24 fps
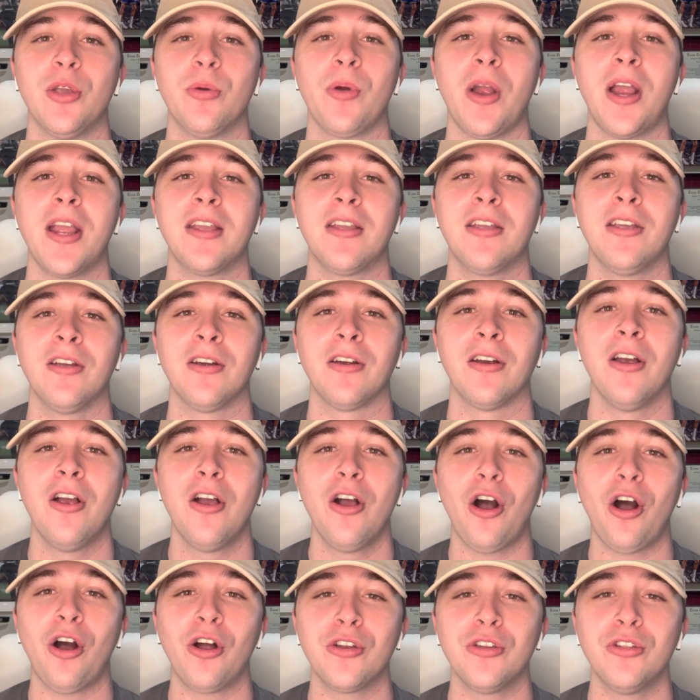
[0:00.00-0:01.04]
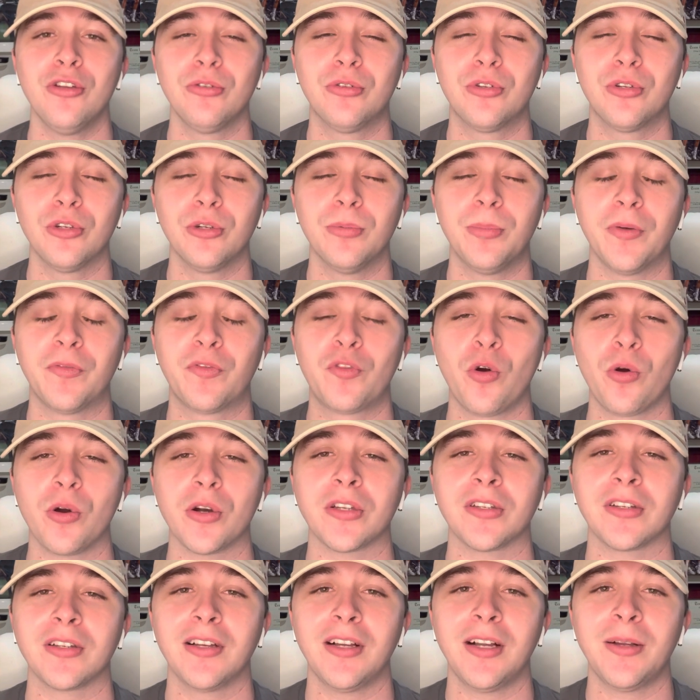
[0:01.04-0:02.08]
right here on YouTube. Of
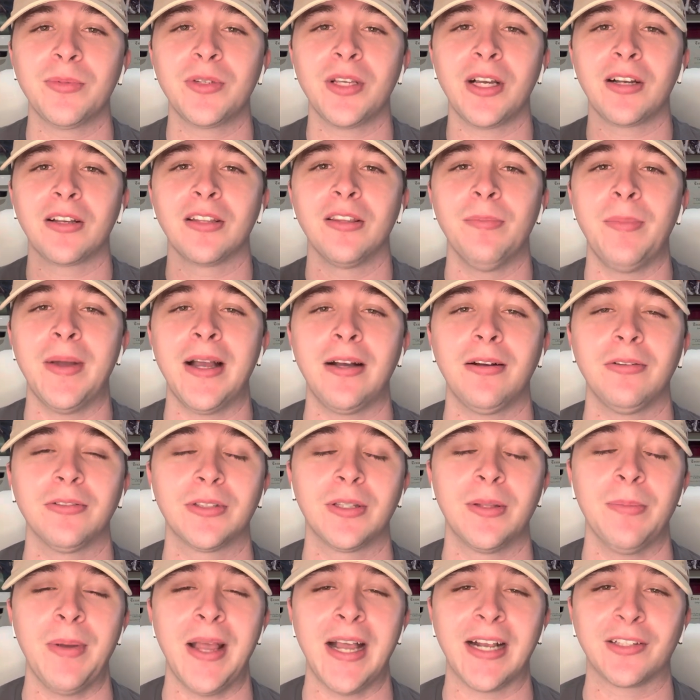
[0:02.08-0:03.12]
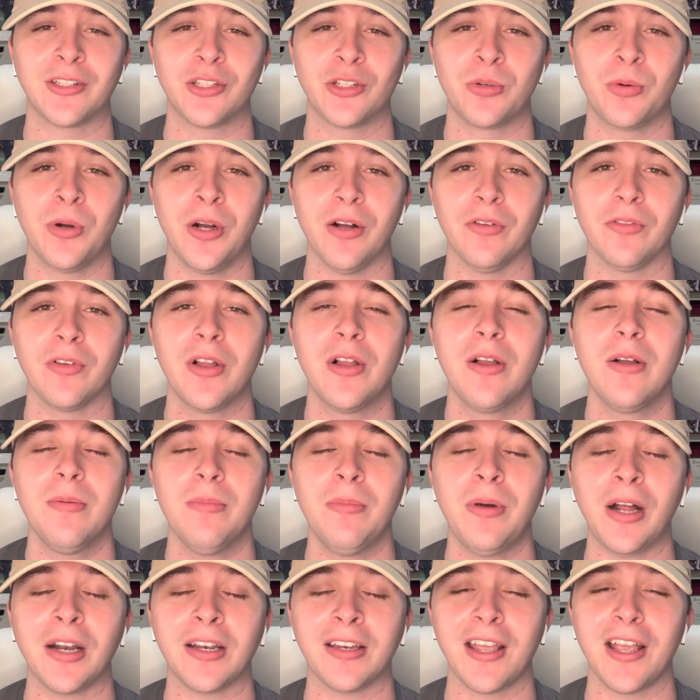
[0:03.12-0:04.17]
course, I'm talking about the Back to 12
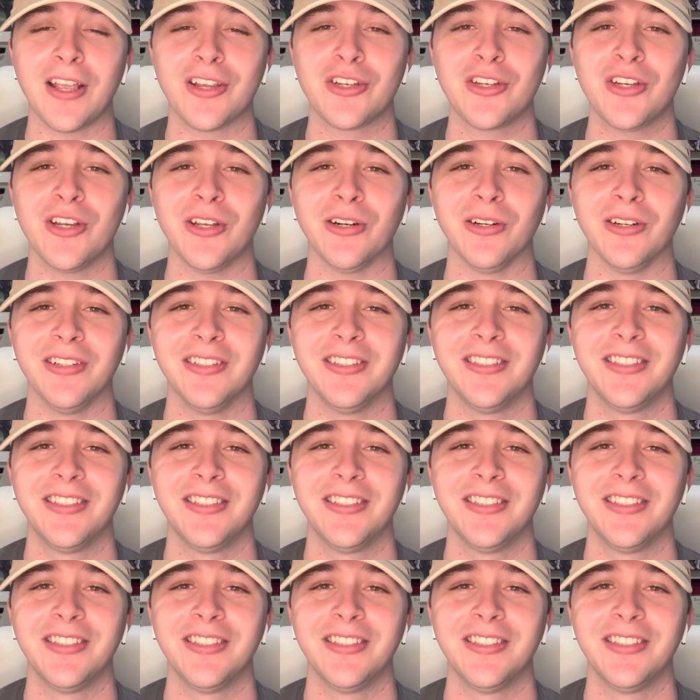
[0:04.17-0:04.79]
podcast channel.